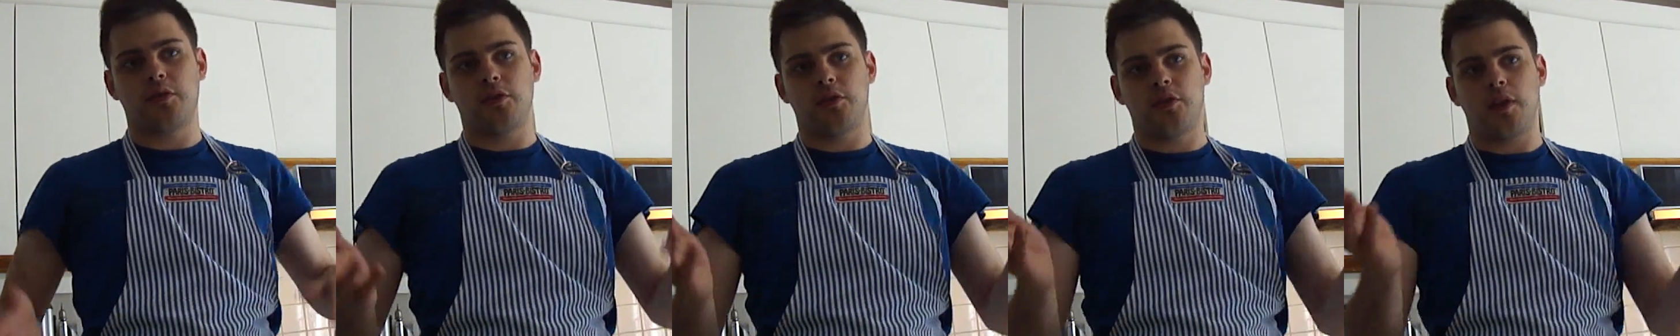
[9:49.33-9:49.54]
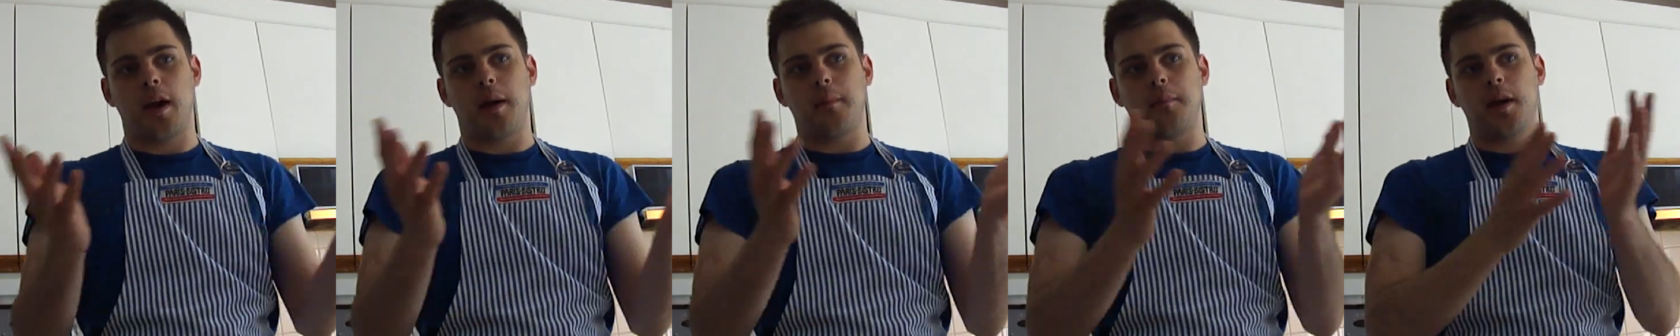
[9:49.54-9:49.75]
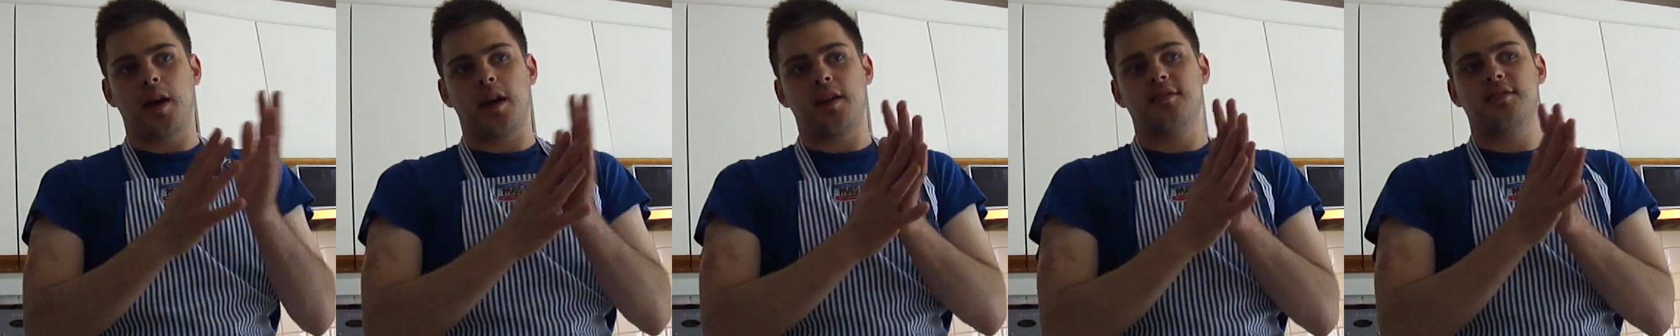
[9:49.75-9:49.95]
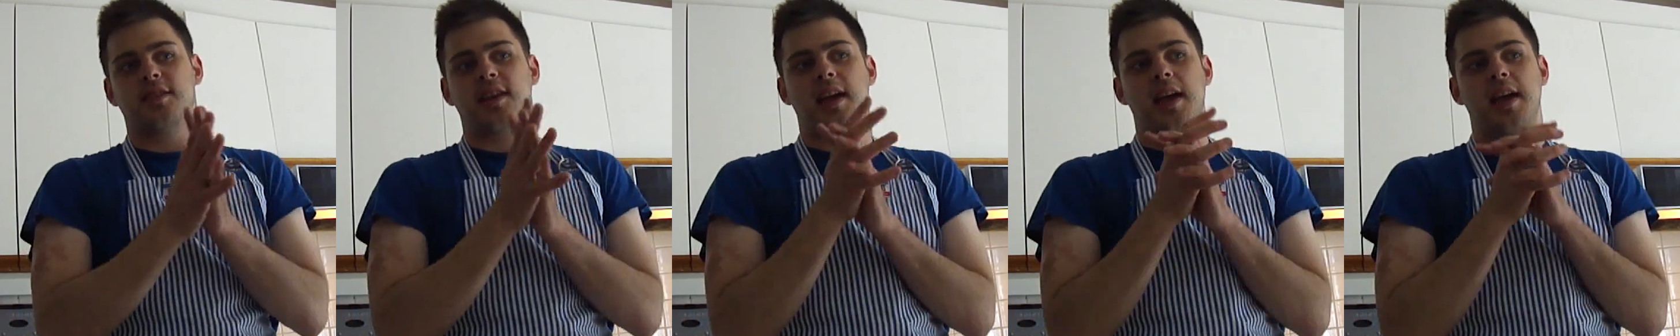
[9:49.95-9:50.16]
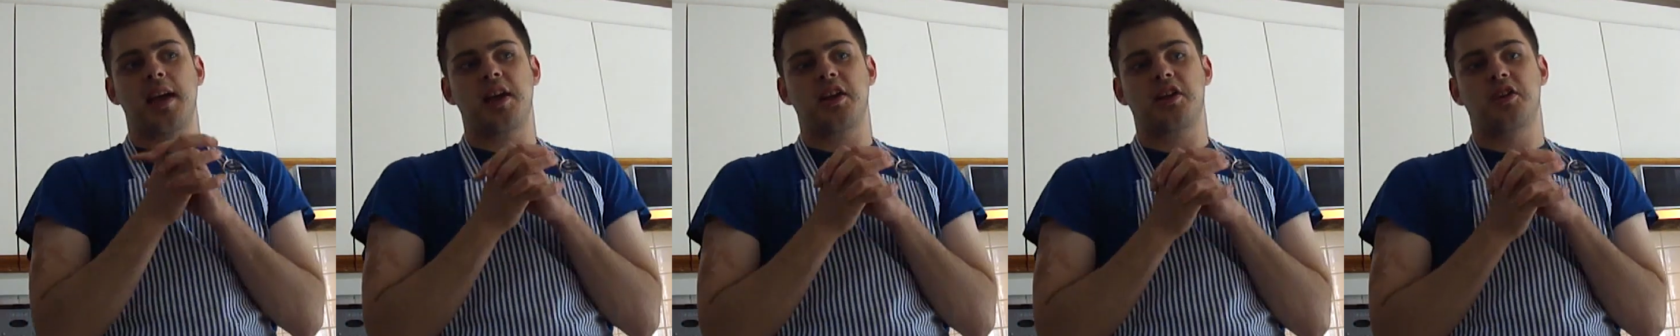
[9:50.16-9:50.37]
So that might
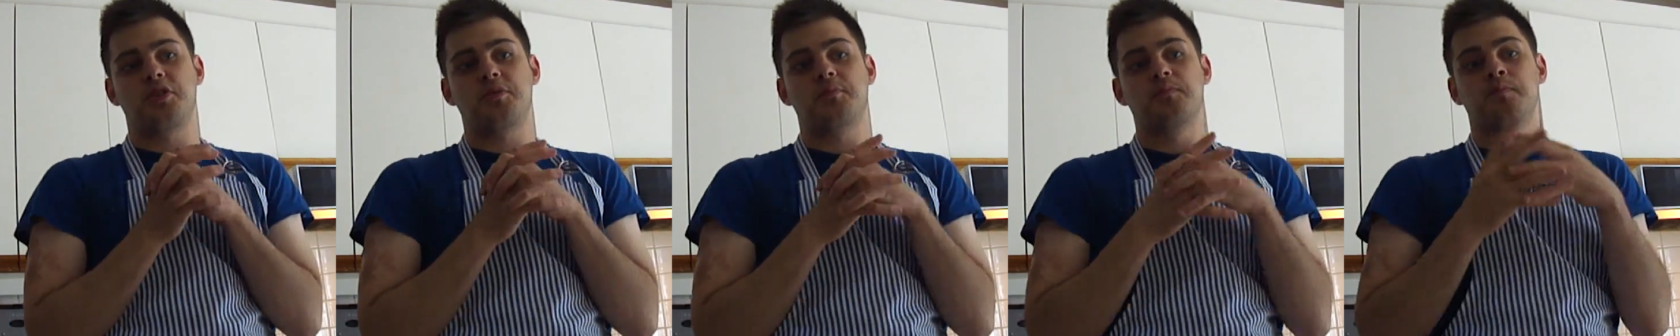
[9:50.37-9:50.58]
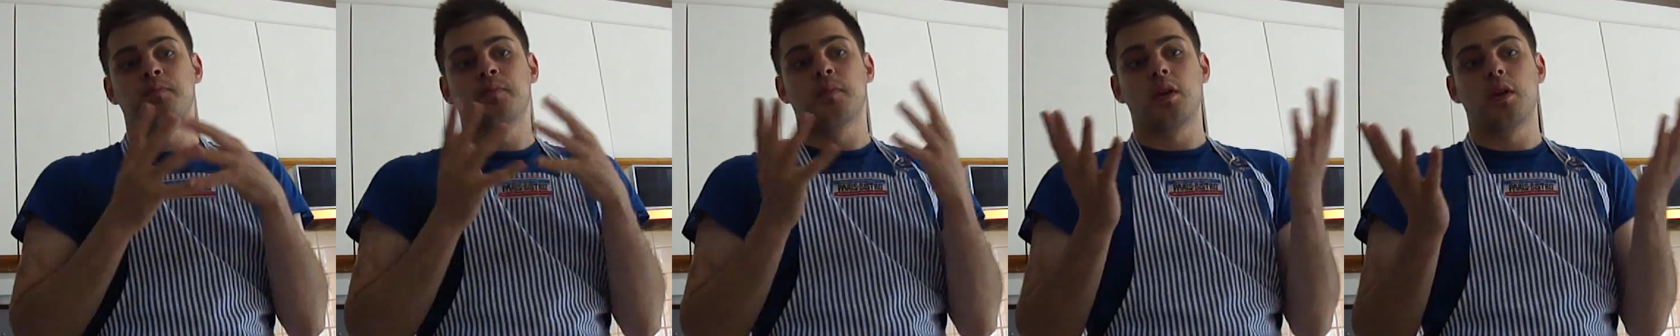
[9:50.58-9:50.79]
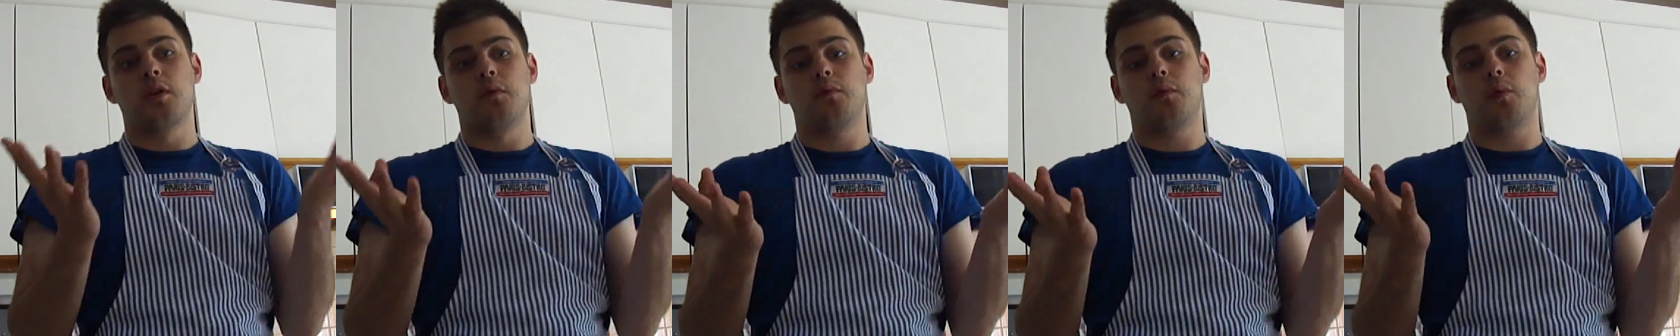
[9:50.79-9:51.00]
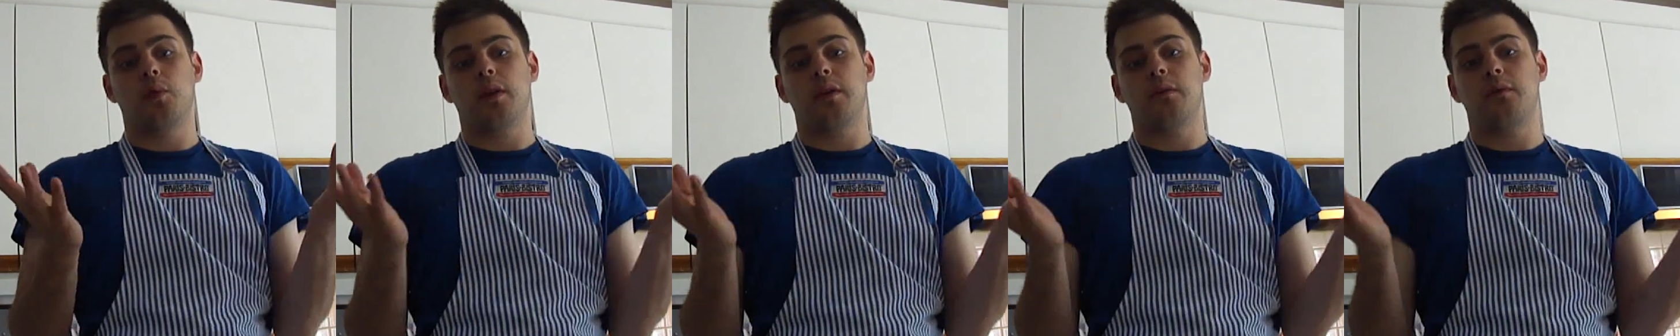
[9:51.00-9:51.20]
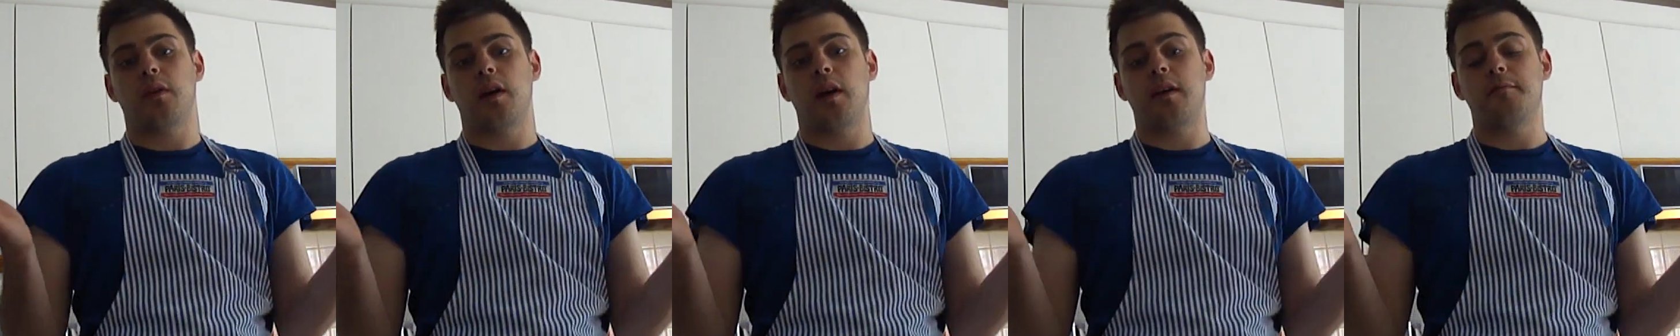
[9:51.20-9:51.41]
take
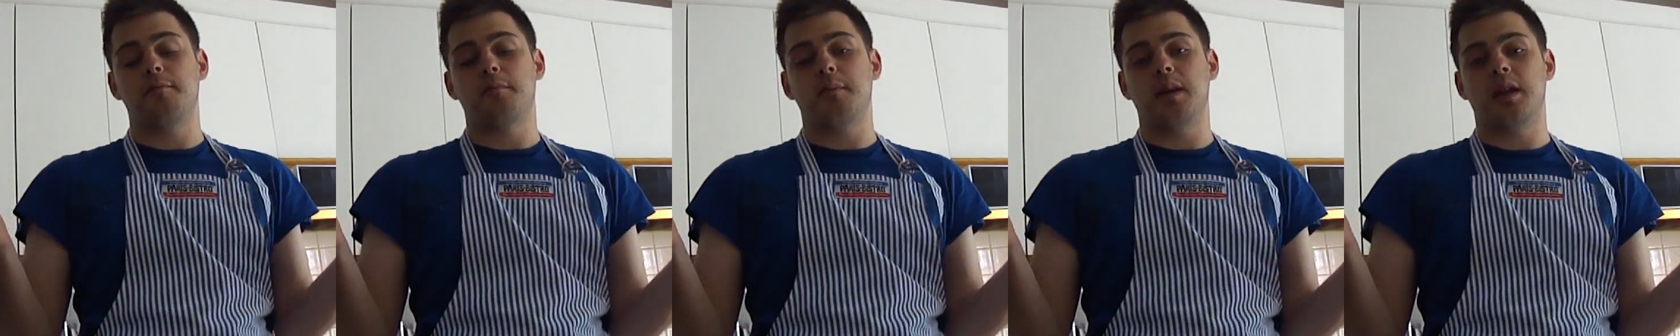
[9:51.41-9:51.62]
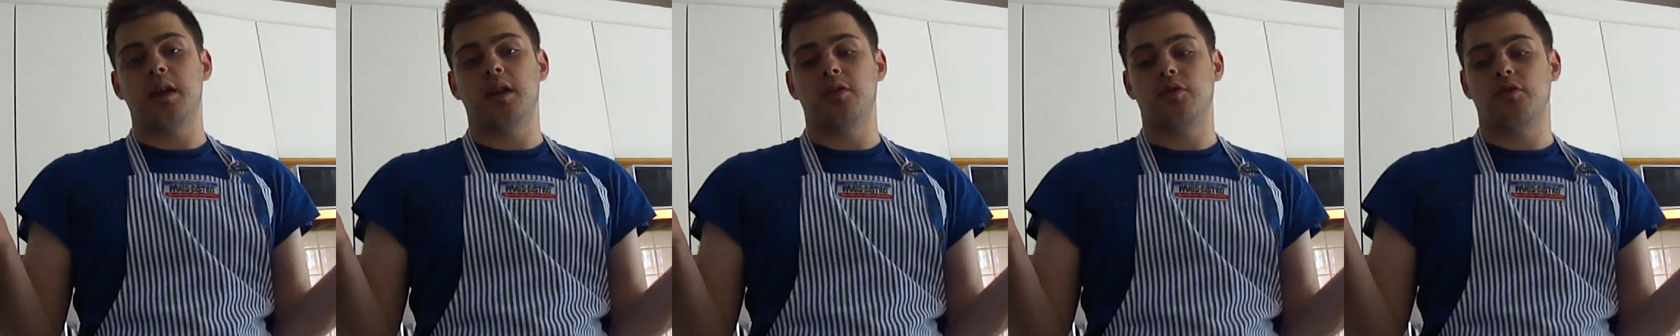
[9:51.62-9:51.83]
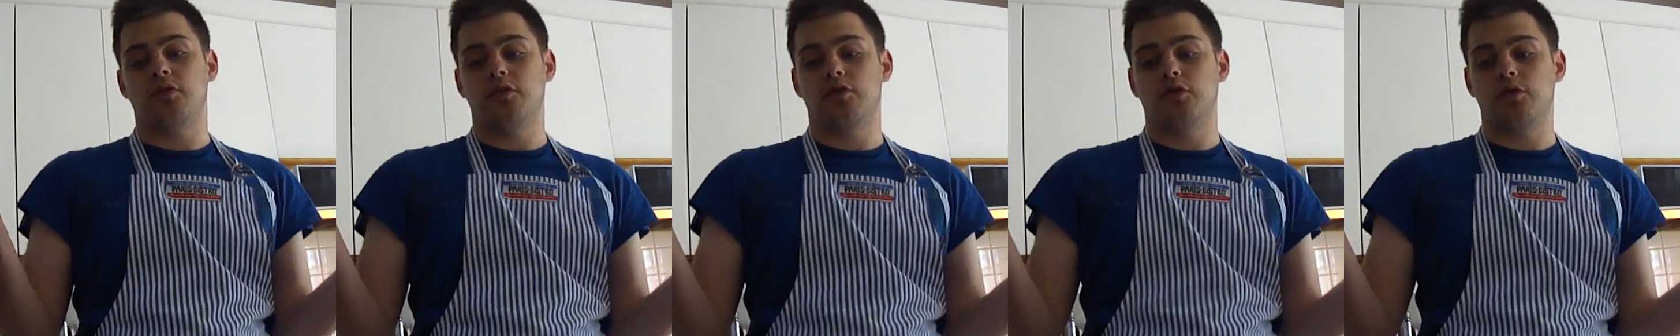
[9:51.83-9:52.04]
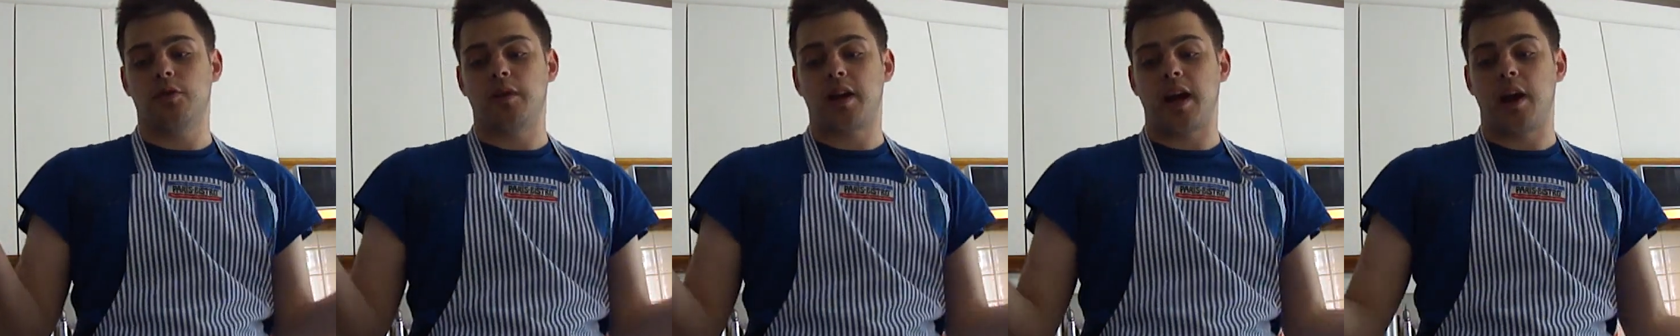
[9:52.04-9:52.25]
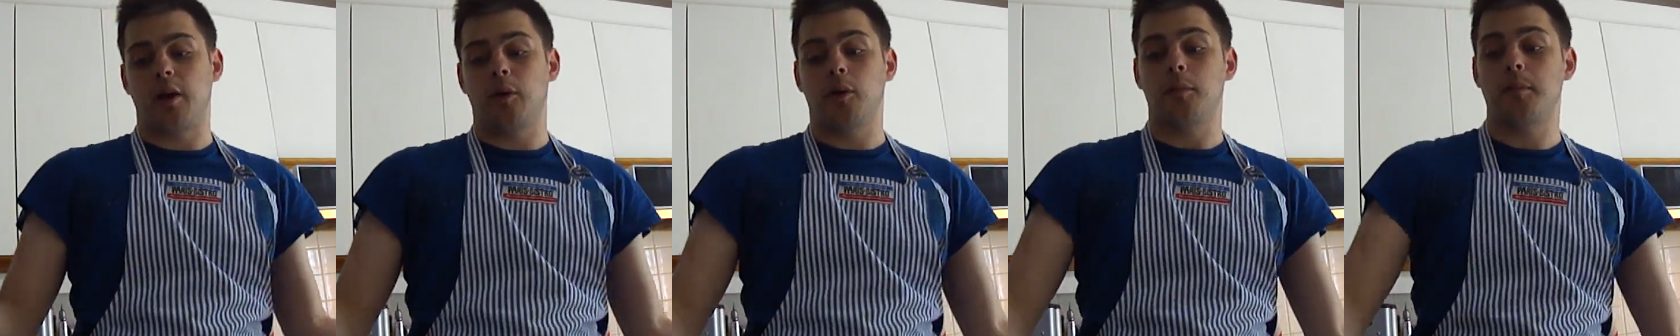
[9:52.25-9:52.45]
45 minutes to
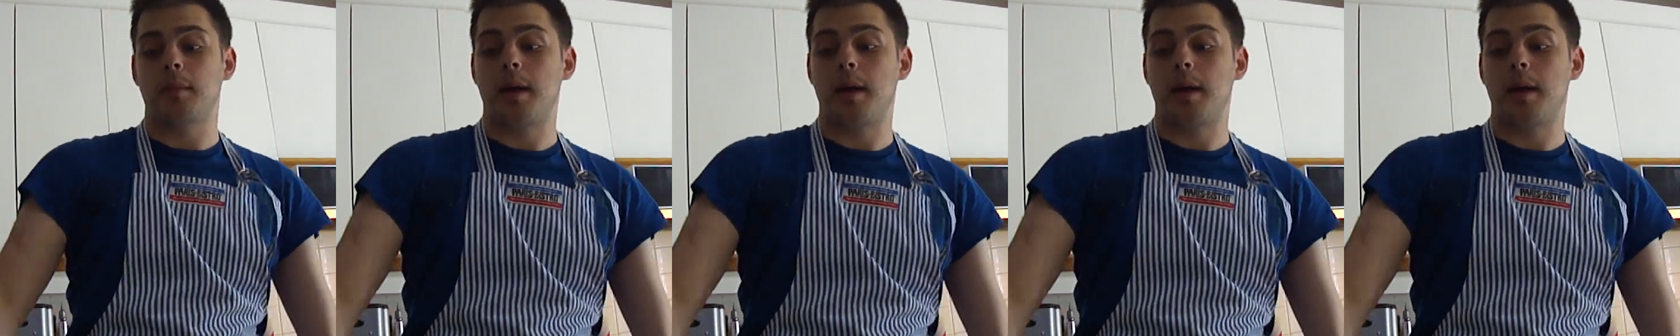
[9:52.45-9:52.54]
an hour,